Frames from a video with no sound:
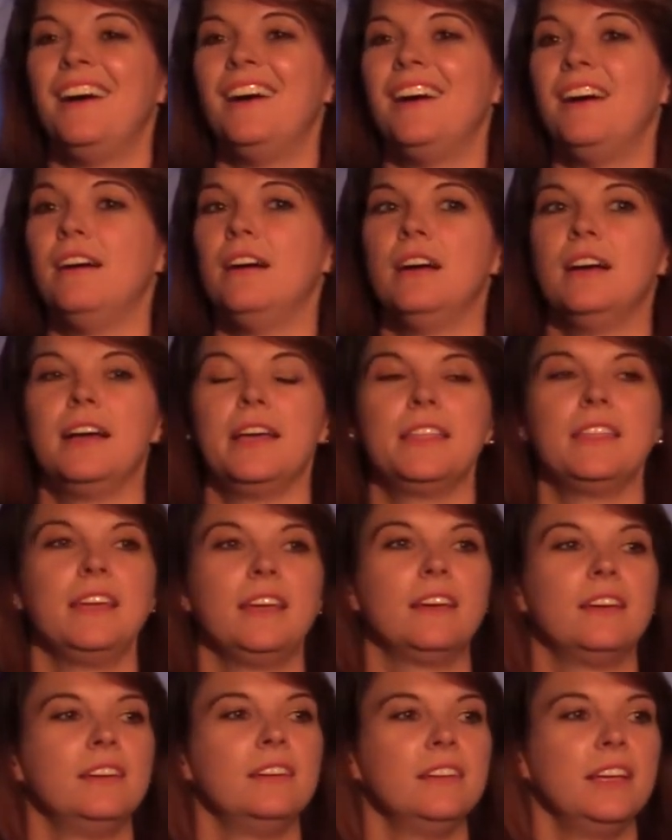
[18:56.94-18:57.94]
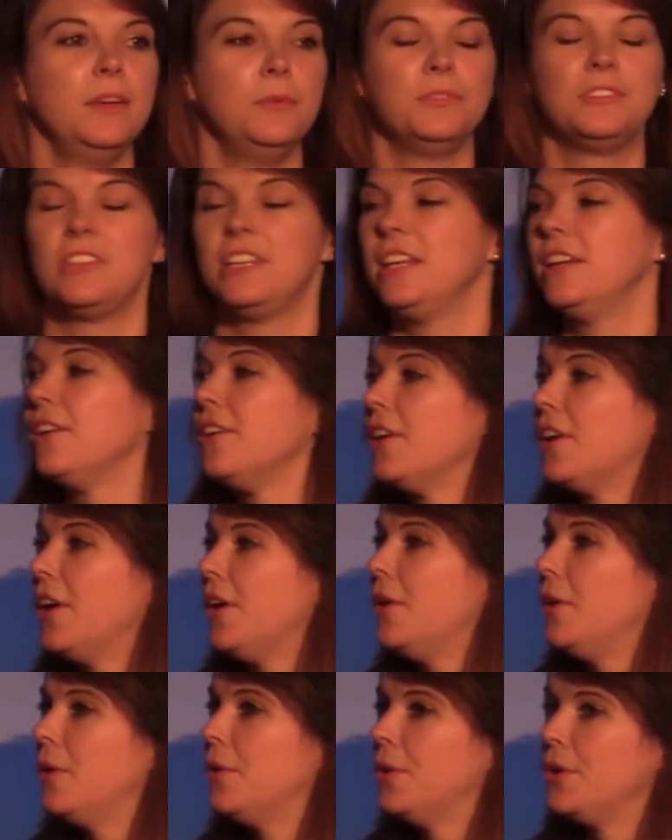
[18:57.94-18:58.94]
uh, I think it was a year
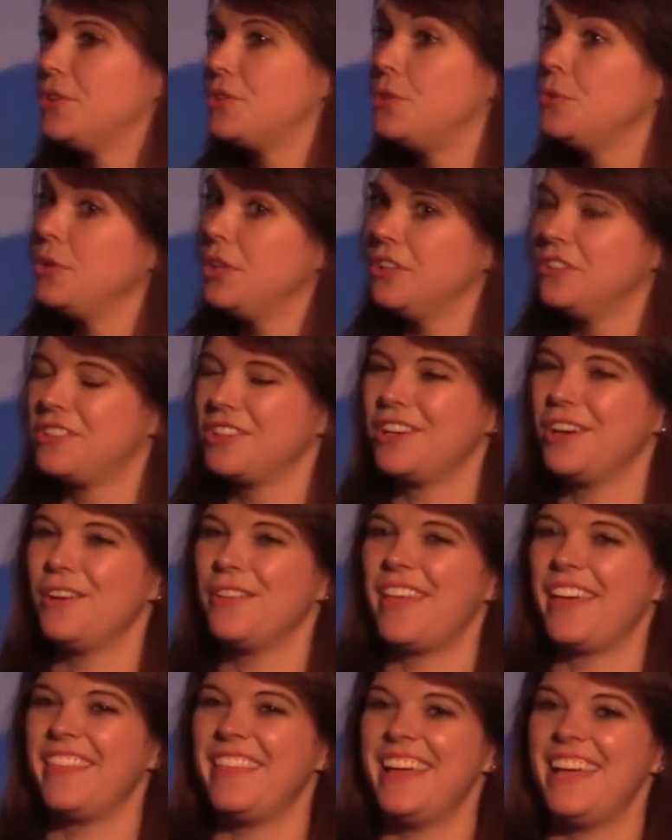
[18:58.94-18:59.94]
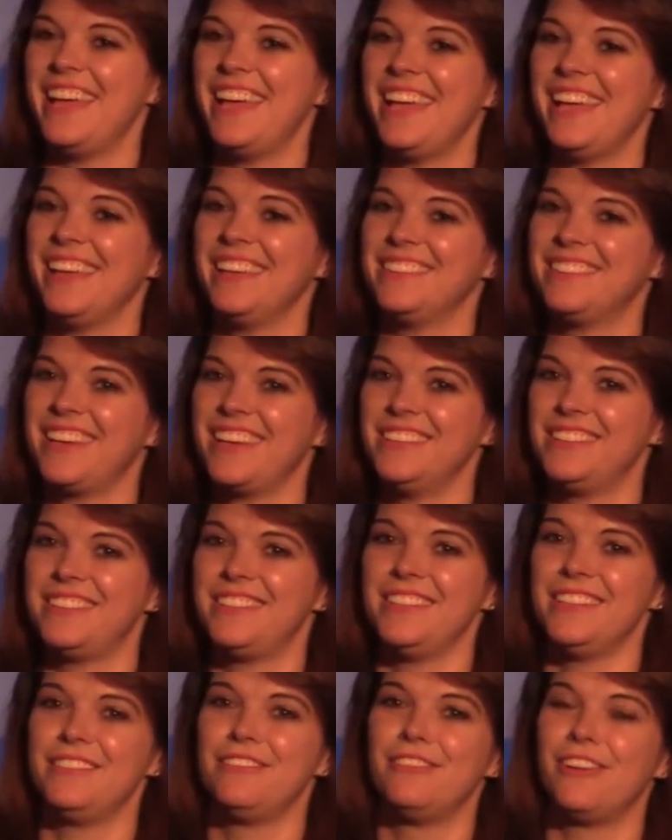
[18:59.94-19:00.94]
ago or two years ago that they tested